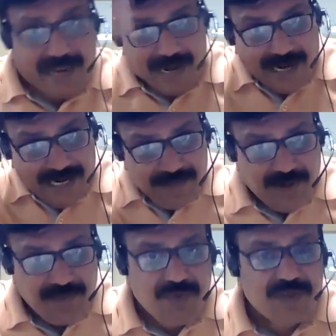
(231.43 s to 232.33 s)
Let him
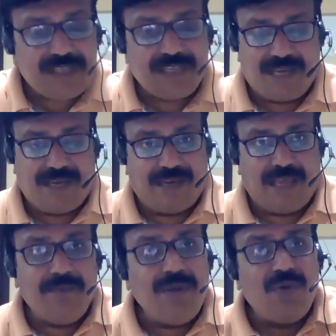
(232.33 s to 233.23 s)
review once again.
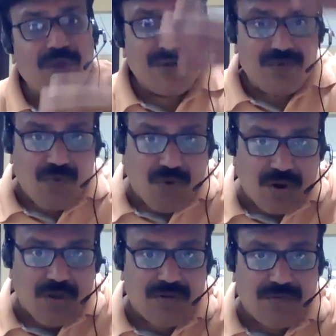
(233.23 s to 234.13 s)
He will look into
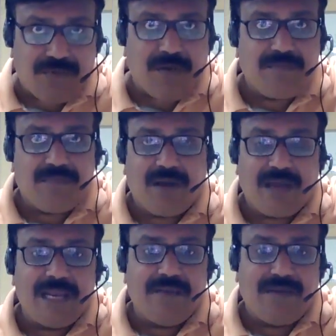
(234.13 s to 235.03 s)
overall from
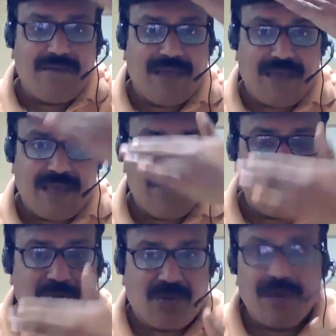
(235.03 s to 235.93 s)
high level way. He
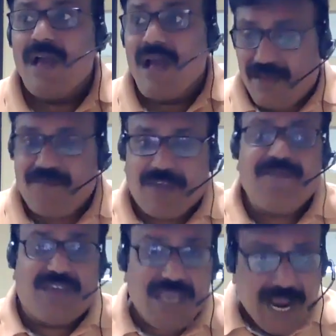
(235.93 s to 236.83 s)
will look at
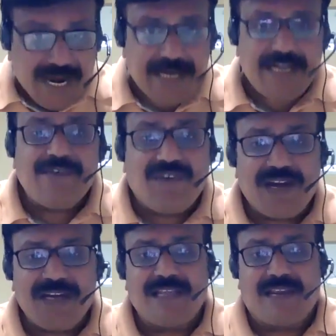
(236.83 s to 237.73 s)
if he
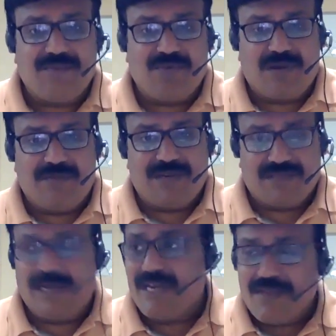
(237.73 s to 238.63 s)
identified the review
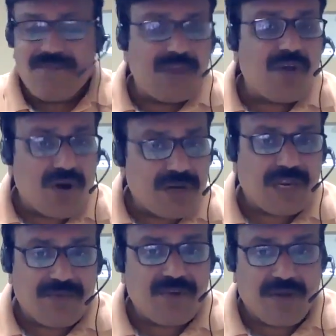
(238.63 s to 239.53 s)
comments, right? If he got
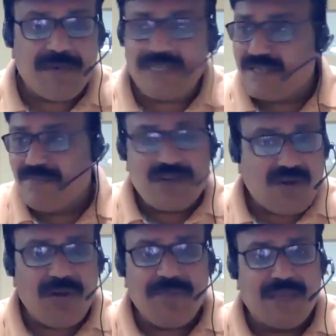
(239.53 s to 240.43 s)
the review comments, he will
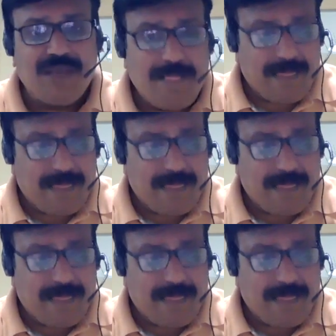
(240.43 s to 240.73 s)
call me.